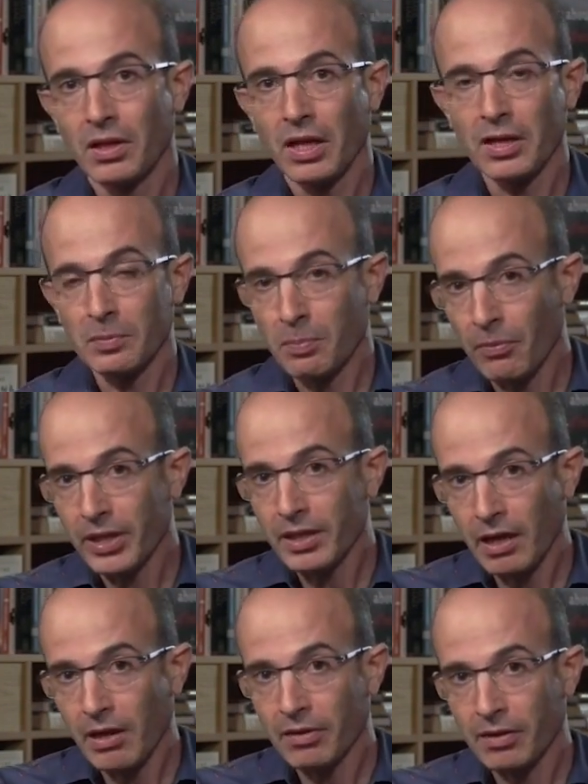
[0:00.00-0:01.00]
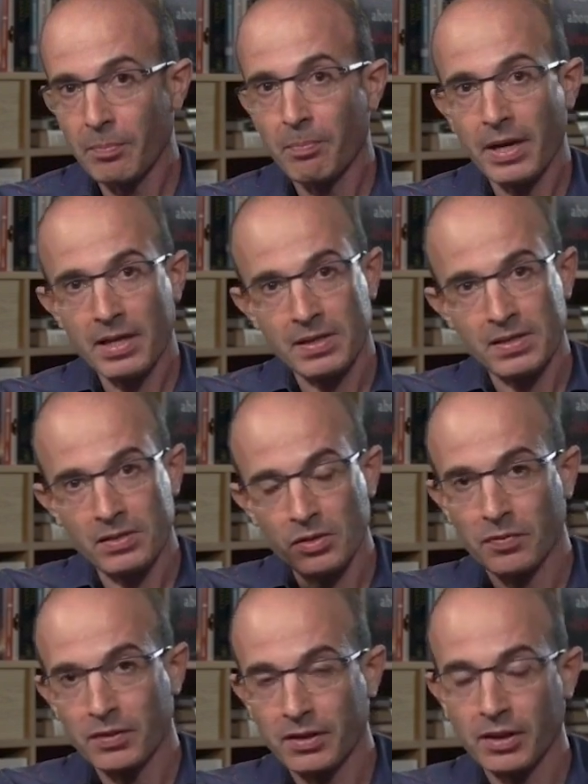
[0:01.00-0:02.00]
and bring out the best
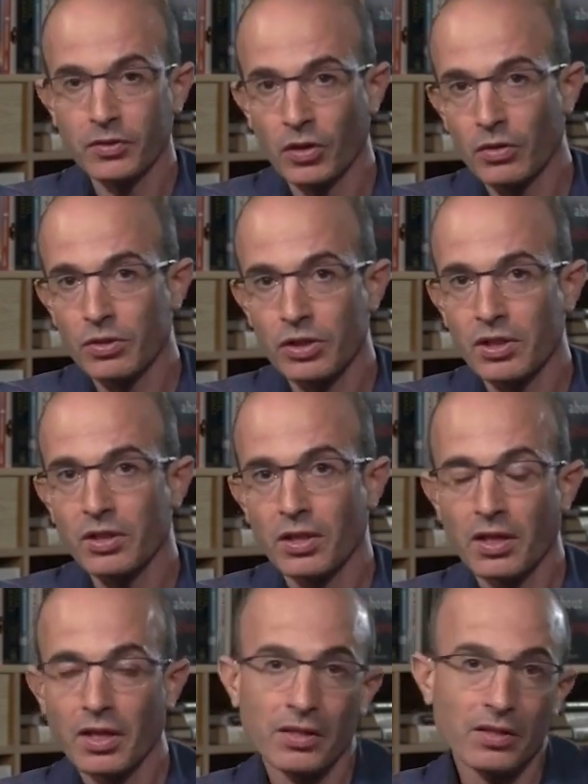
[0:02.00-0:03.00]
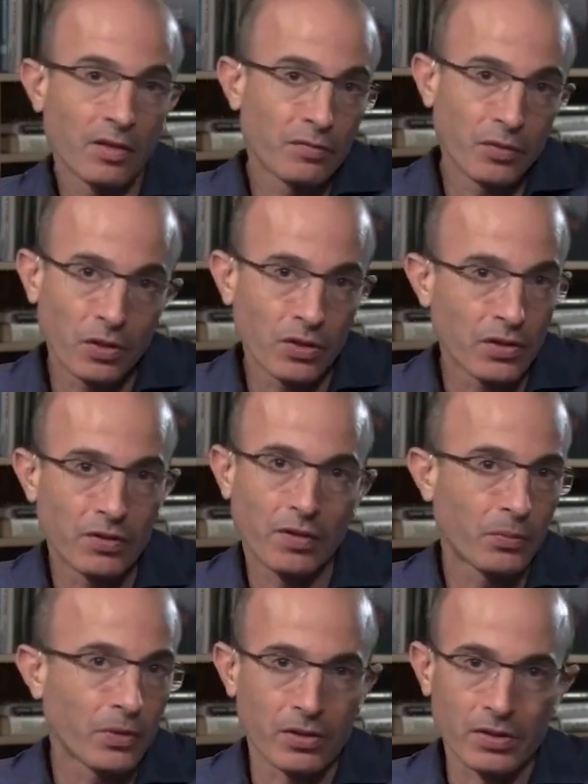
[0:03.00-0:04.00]
of the technology and avoid the
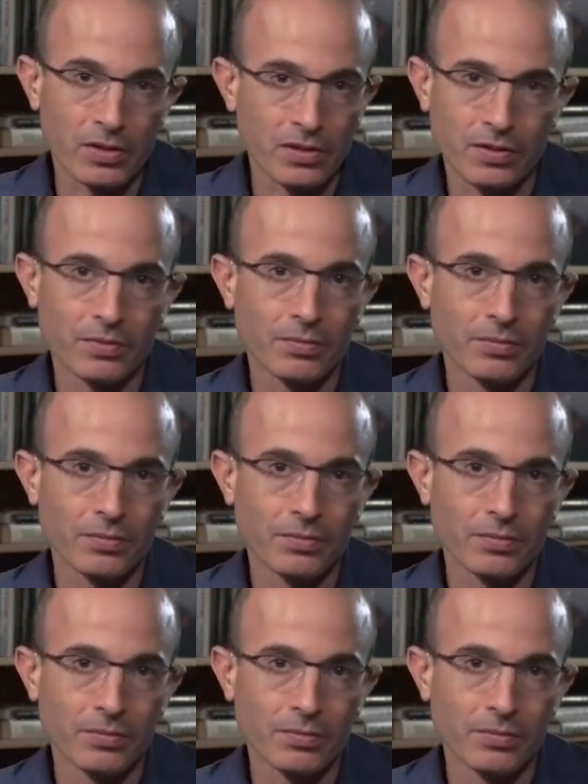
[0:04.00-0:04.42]
worst.